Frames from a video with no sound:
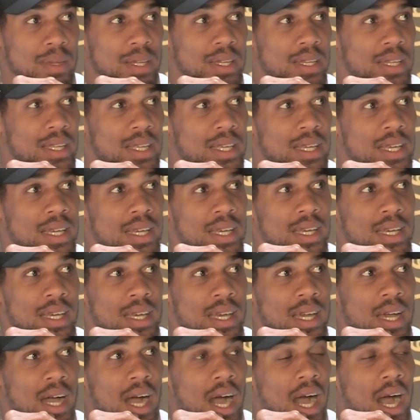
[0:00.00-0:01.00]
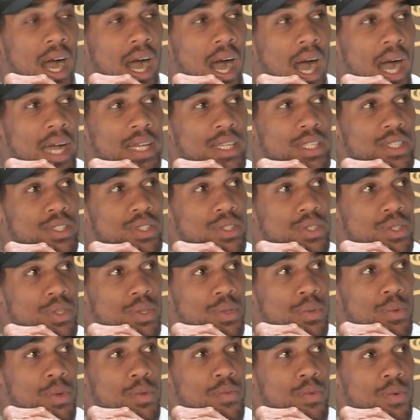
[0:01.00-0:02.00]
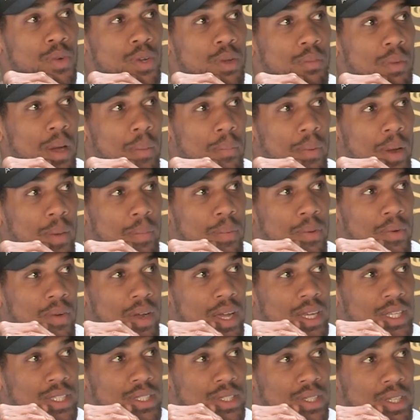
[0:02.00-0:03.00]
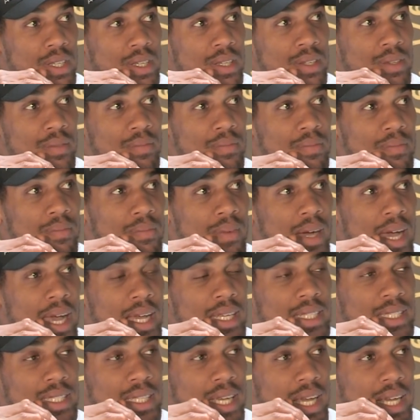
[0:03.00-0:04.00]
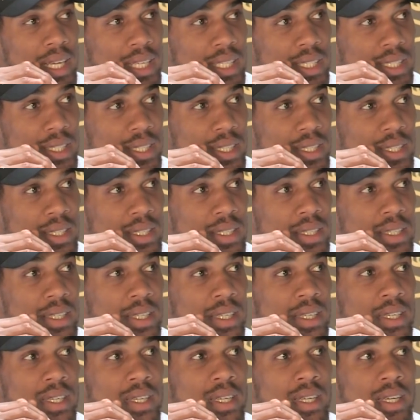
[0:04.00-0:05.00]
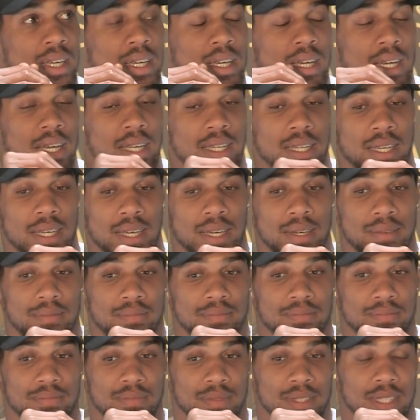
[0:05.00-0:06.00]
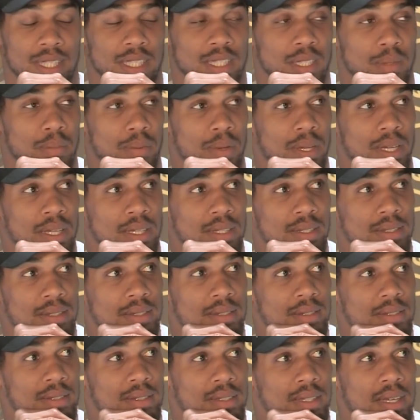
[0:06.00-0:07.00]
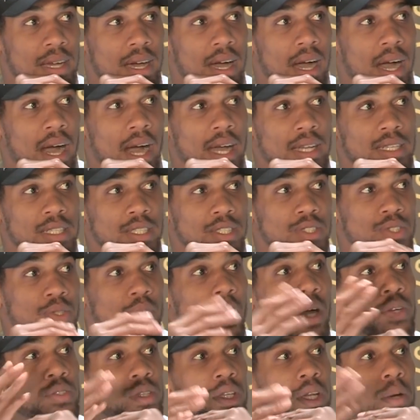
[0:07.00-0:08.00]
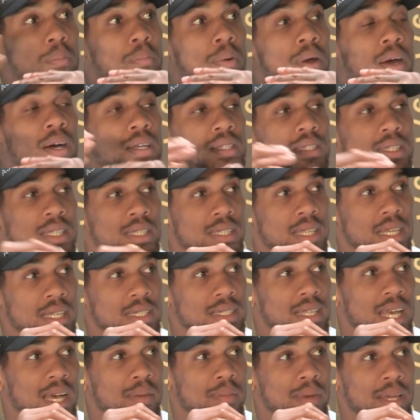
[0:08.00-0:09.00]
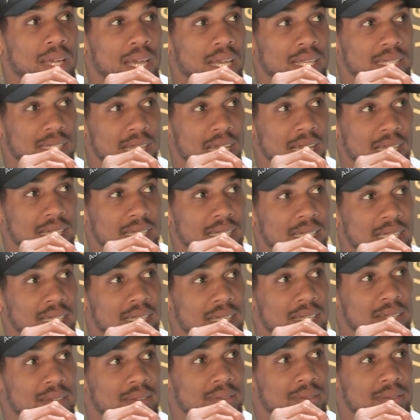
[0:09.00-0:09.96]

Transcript: And I just knew with all of my preparation, my education, and um, discipline, I just knew I was going to pass this exam against Andy.